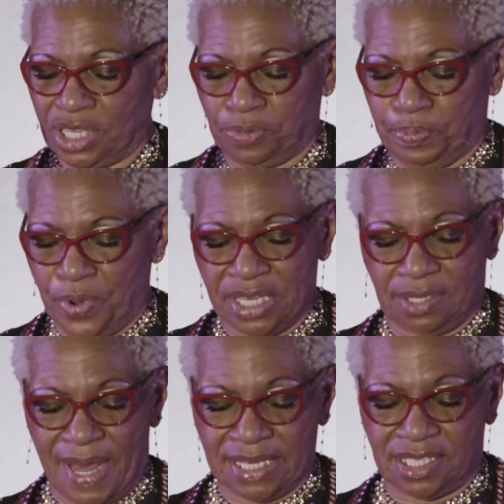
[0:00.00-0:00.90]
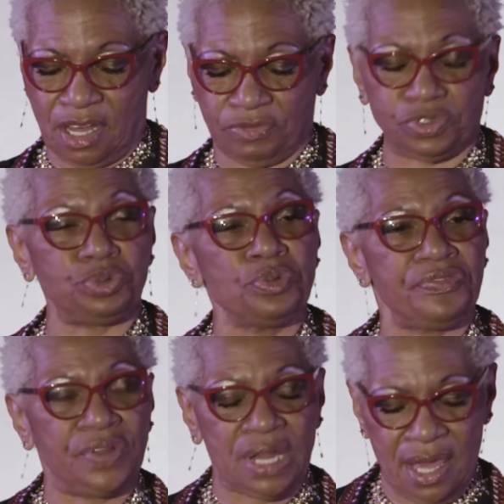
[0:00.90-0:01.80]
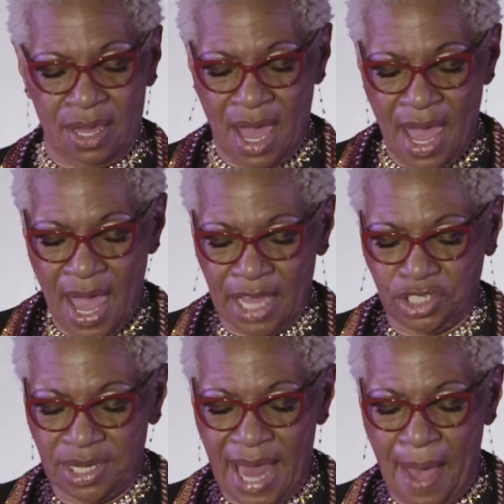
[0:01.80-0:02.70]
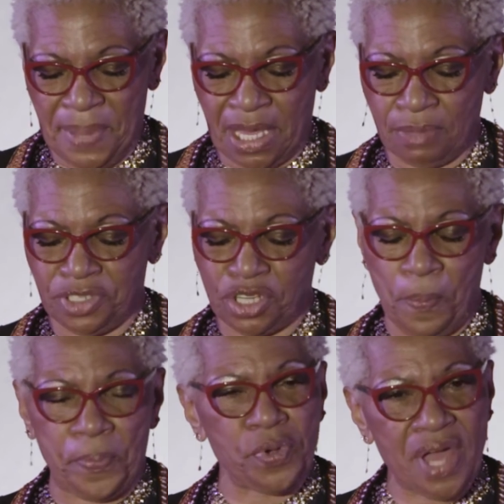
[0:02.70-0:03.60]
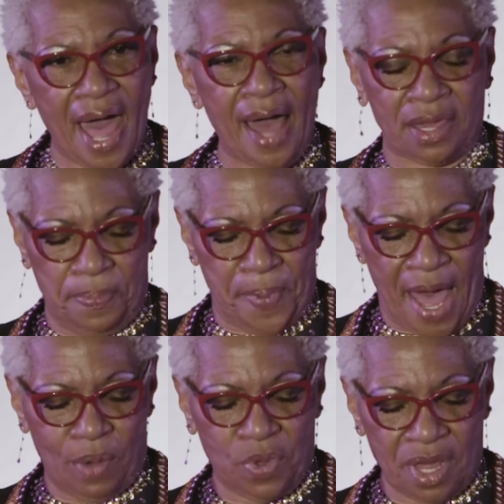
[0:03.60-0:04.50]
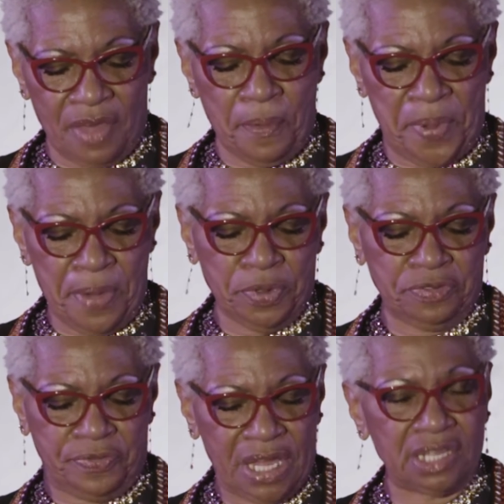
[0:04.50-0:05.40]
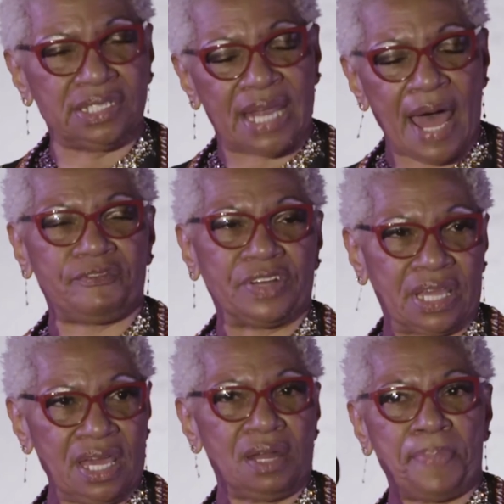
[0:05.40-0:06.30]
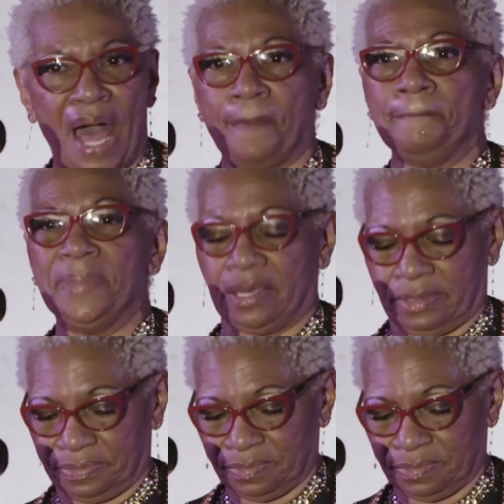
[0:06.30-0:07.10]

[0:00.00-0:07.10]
express myself truthfully and to not become so preoccupied with other people's feelings that I forget about me.